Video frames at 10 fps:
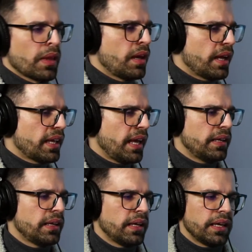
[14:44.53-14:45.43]

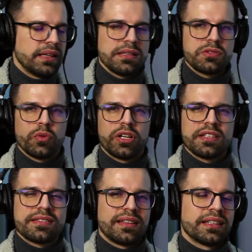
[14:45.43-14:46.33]
Again, in this one,
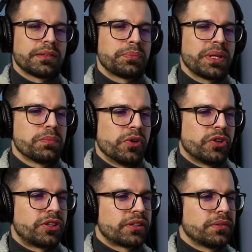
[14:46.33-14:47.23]
it's a little bit
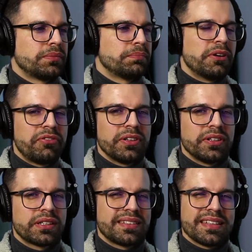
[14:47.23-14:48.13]
more
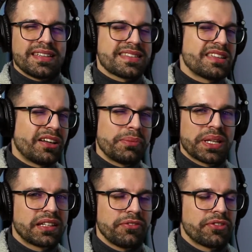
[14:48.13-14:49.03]
muffled. It's not a
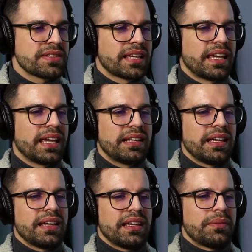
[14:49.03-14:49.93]
big difference again,
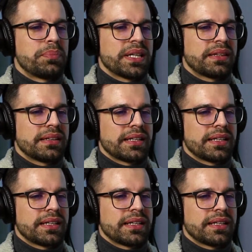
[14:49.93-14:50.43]
but